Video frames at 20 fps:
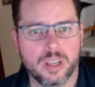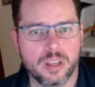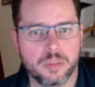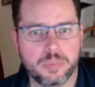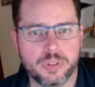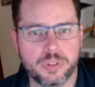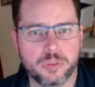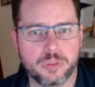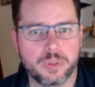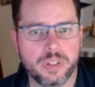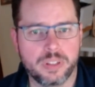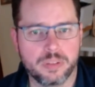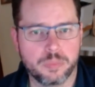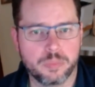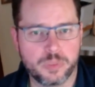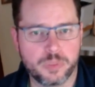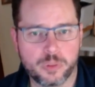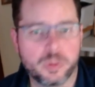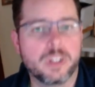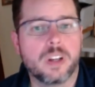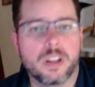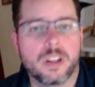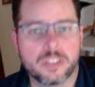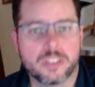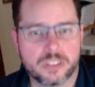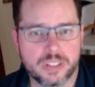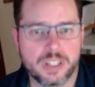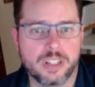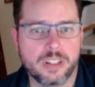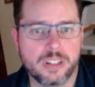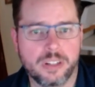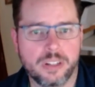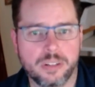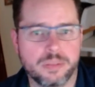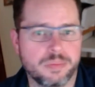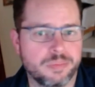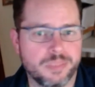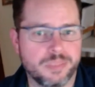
between us and